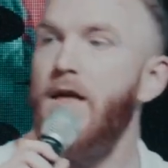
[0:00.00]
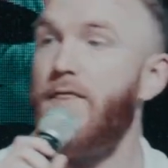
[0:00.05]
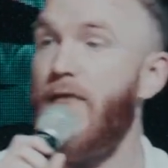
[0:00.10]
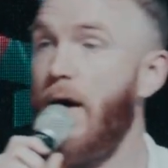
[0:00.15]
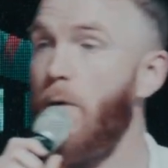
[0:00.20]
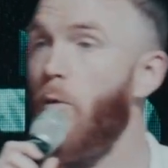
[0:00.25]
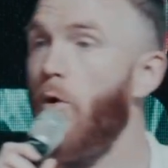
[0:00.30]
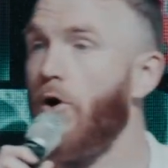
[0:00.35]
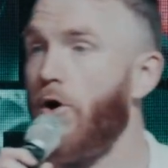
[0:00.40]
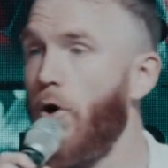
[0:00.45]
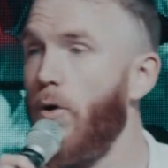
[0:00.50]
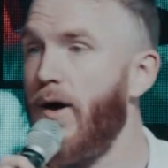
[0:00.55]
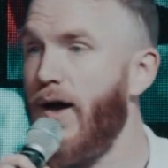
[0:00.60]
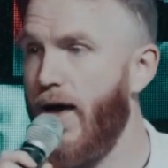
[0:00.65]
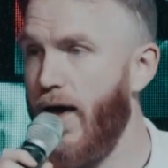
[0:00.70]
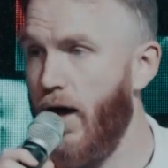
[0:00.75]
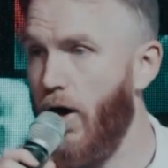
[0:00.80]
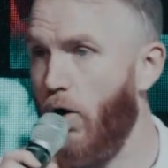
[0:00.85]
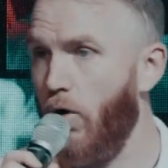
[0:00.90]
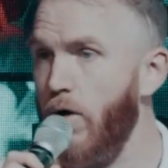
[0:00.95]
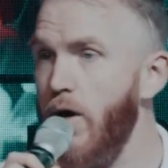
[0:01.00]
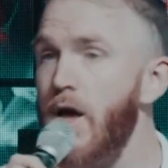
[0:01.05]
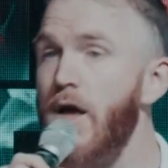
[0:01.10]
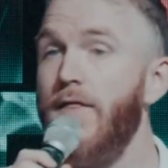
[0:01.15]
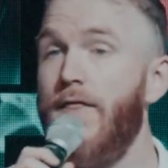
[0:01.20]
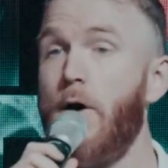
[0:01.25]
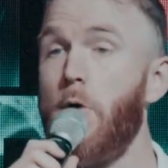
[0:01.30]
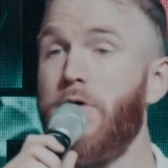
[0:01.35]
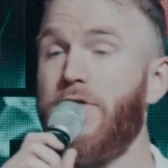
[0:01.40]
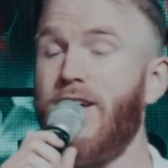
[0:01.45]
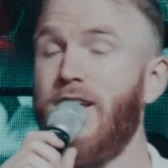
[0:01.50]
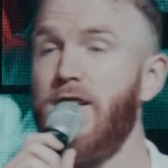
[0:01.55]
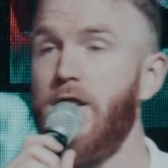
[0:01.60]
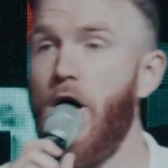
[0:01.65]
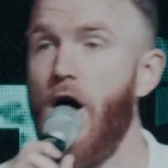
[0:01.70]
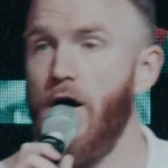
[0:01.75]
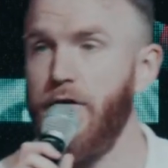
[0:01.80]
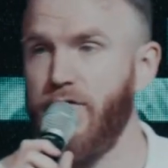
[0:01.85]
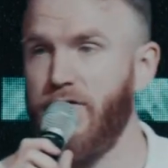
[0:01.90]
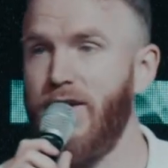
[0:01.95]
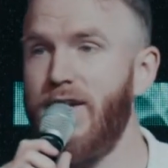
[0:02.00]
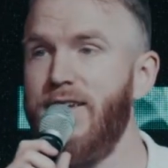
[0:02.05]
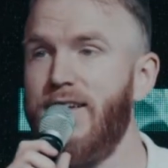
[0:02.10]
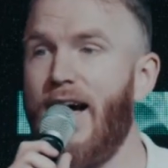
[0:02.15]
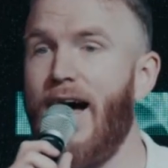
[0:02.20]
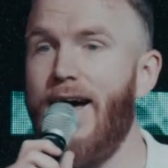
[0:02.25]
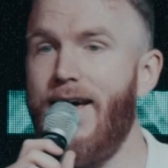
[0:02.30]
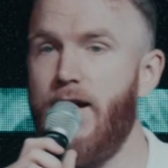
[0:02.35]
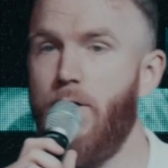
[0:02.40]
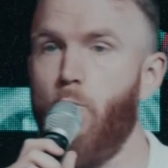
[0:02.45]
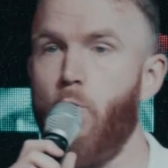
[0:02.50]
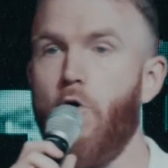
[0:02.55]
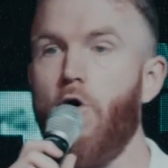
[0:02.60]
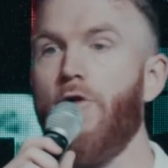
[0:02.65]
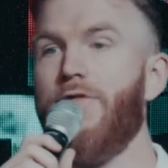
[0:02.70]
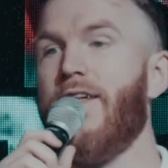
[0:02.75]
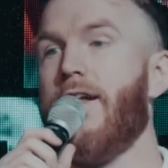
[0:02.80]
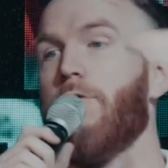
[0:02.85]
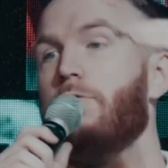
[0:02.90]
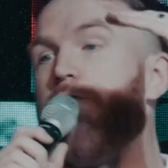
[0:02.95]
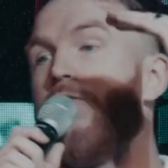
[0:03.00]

they will go to hell. There is a lost and dying world that is